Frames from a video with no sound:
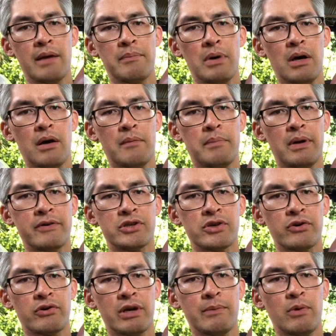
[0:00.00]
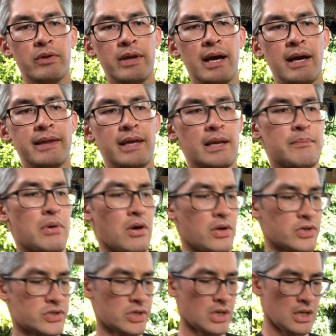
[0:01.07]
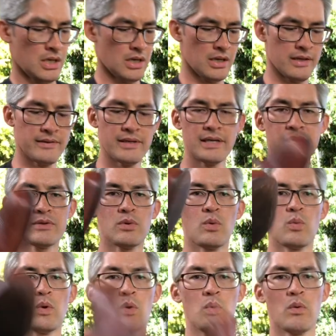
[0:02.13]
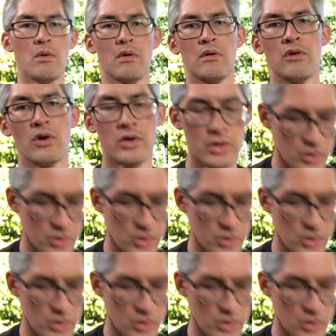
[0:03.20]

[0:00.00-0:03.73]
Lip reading: but a bit of shoe cream on that and then a polish, and these will look